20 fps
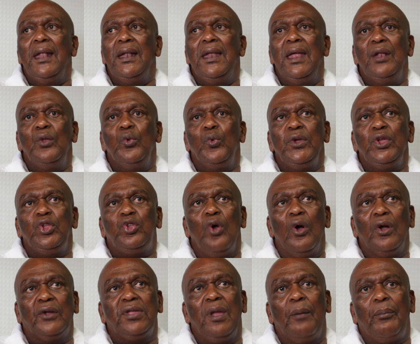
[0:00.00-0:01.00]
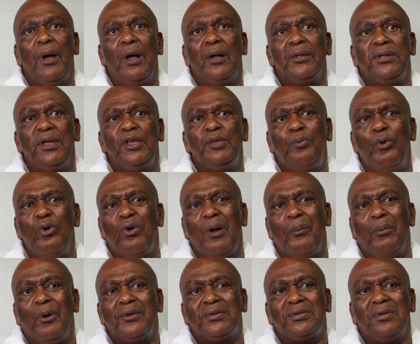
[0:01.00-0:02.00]
And then we talked about, they
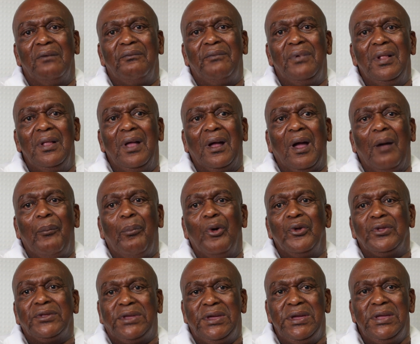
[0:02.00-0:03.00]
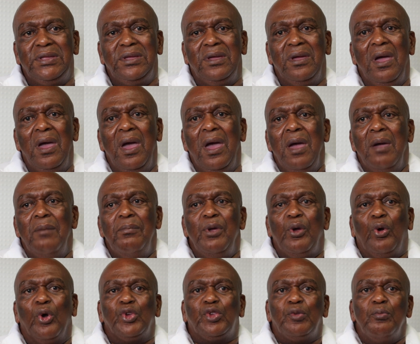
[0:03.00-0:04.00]
spoke about something like about Guinea,
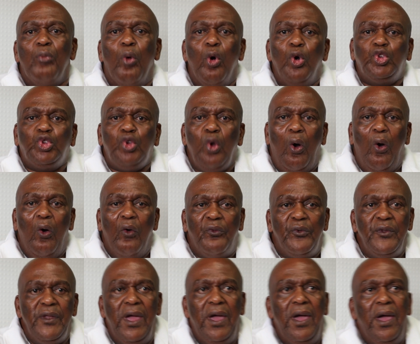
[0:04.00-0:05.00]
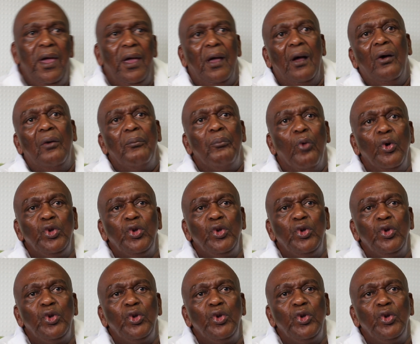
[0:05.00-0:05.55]
because most of the